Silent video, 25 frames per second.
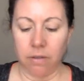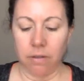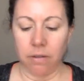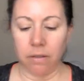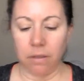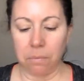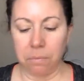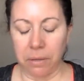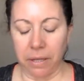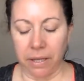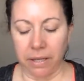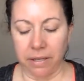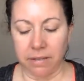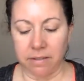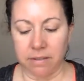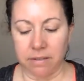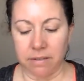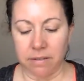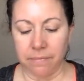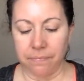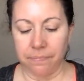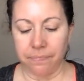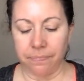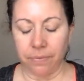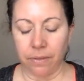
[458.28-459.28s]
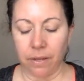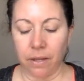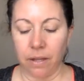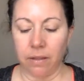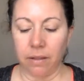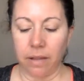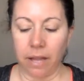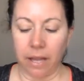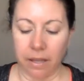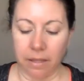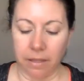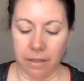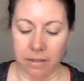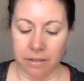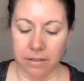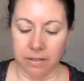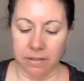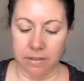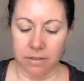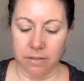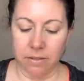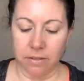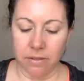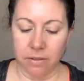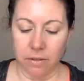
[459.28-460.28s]
the place like
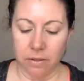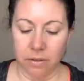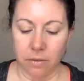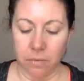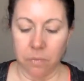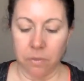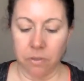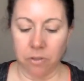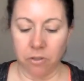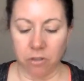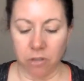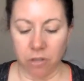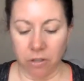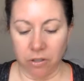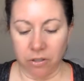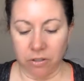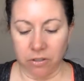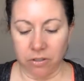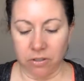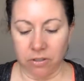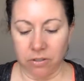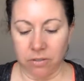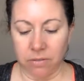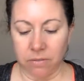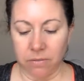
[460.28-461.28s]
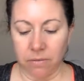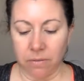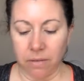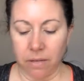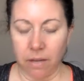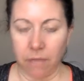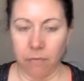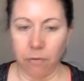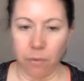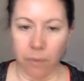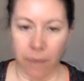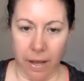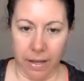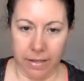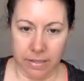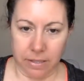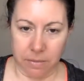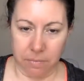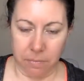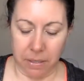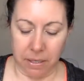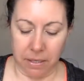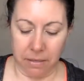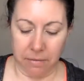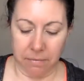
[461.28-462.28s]
this, which looks, if you ask
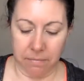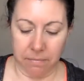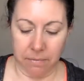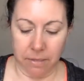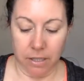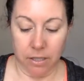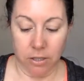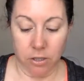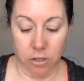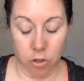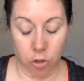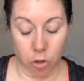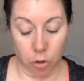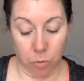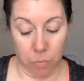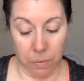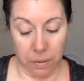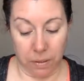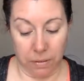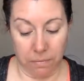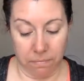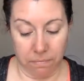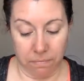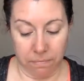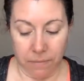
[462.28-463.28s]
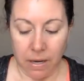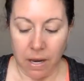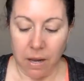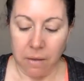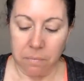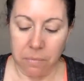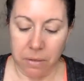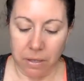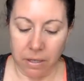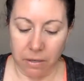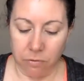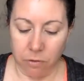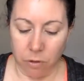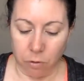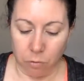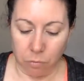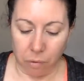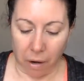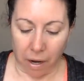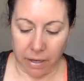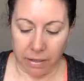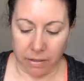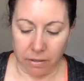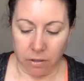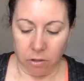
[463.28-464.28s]
me, stupid. But if you
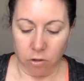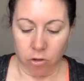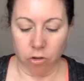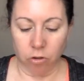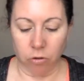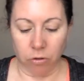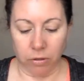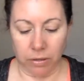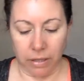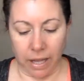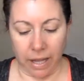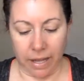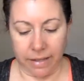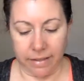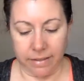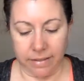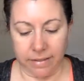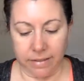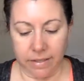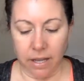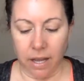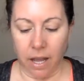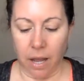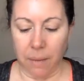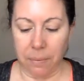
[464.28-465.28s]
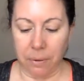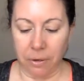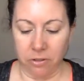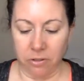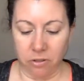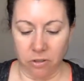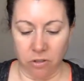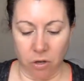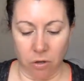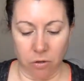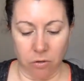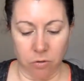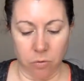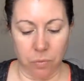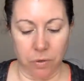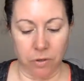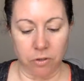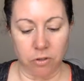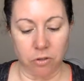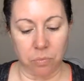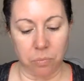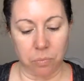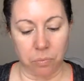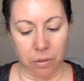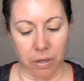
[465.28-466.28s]
write short lines, a person knows where
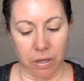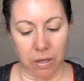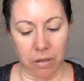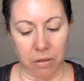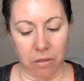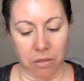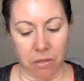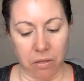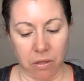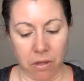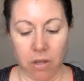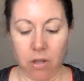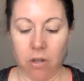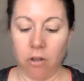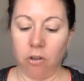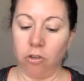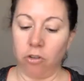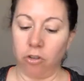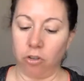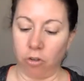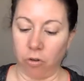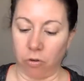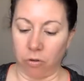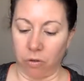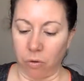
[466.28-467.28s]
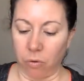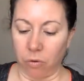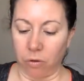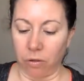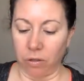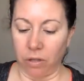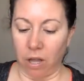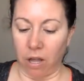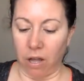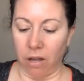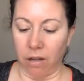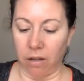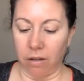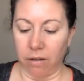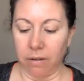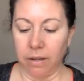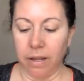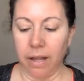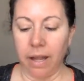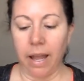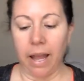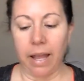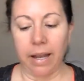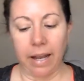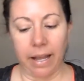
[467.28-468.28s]
to breathe, short or long,
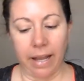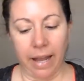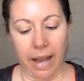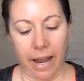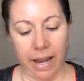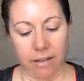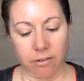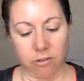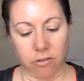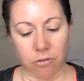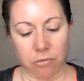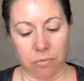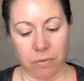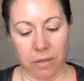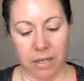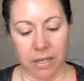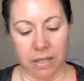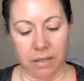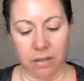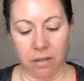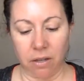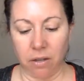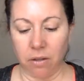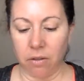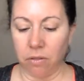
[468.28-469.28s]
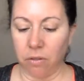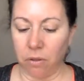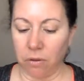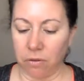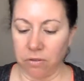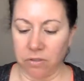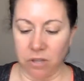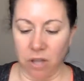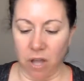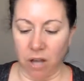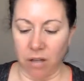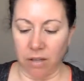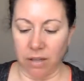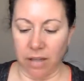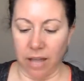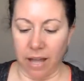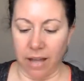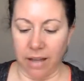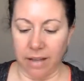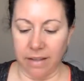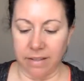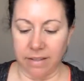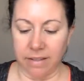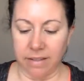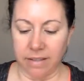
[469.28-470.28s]
and I hate to read those long
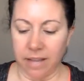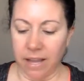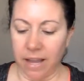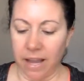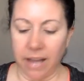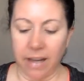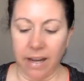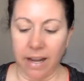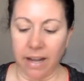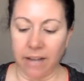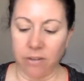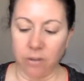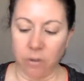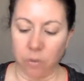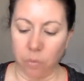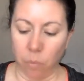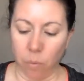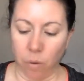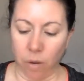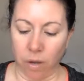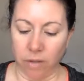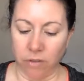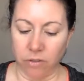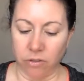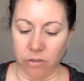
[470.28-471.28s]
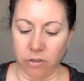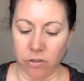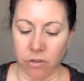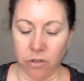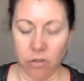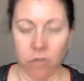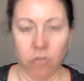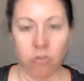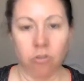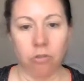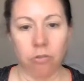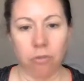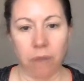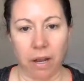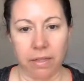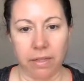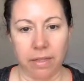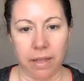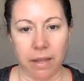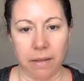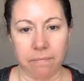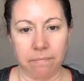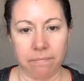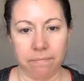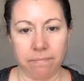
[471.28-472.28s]
lines, and I don't want to write
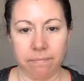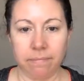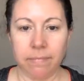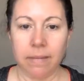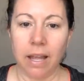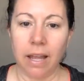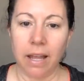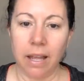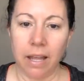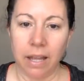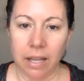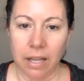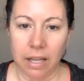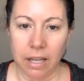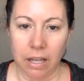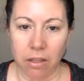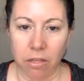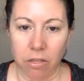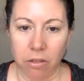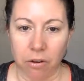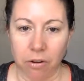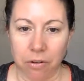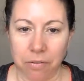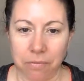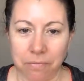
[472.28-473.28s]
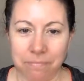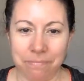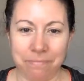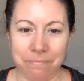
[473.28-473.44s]
them either.